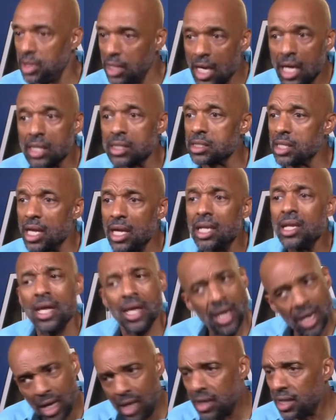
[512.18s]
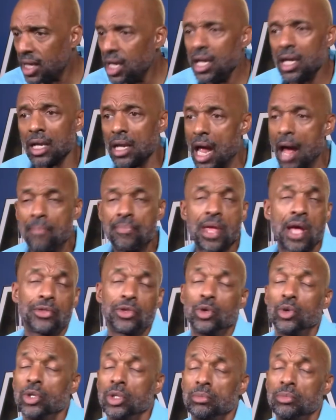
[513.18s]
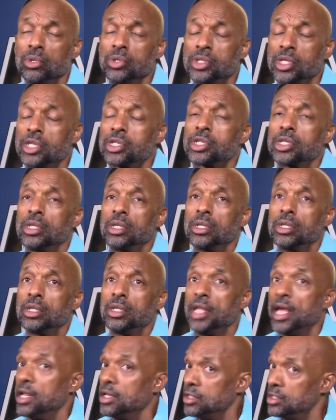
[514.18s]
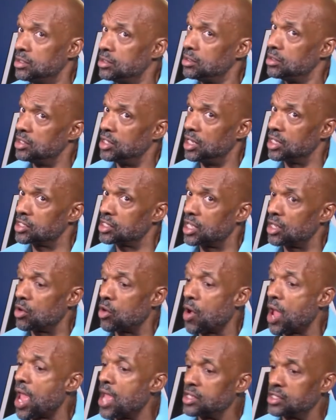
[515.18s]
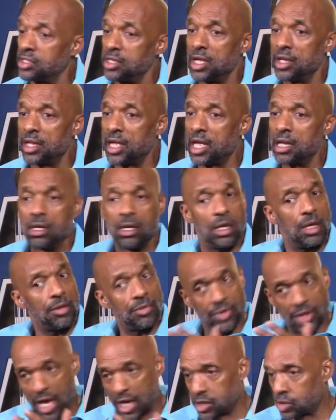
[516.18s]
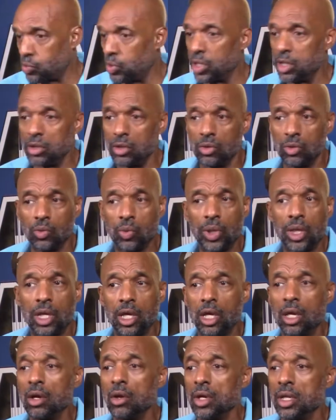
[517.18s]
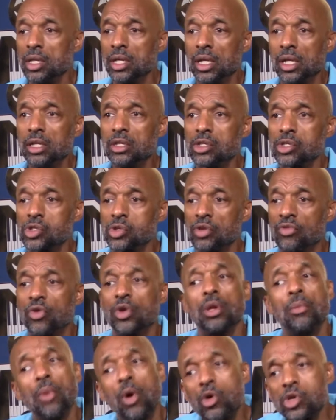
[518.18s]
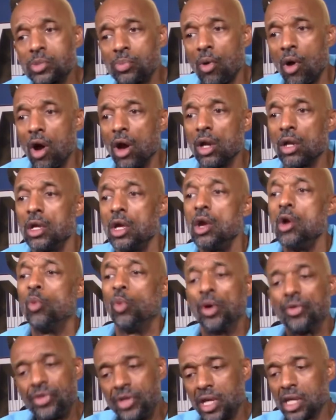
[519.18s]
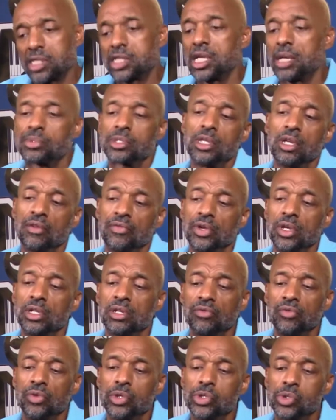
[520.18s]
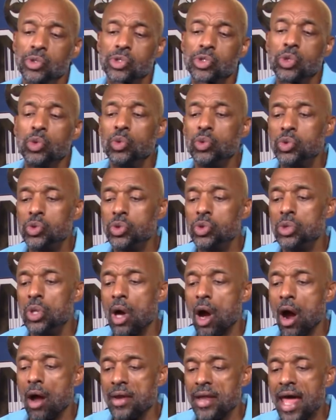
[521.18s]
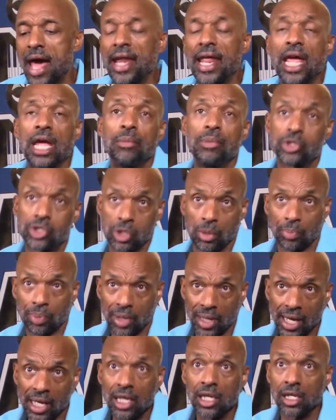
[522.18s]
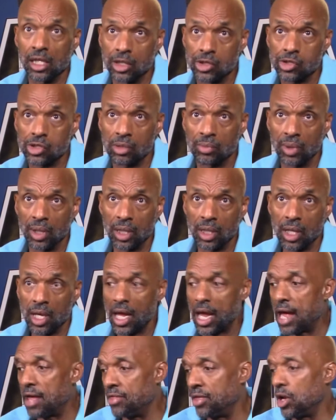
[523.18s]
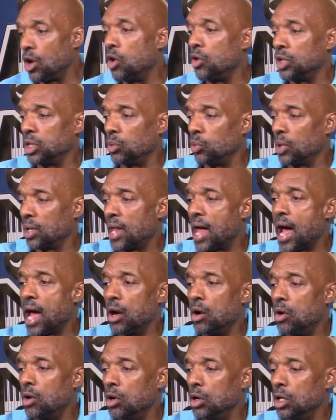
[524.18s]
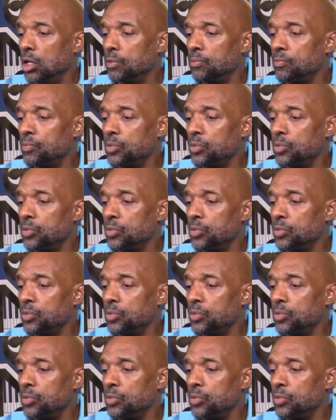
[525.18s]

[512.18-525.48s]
Yes. And again, I'm not the only musician that does that or has done that. That's what we hear in the industry for the most part, with the exception of individuals who are not able to play an instrument and they only rely on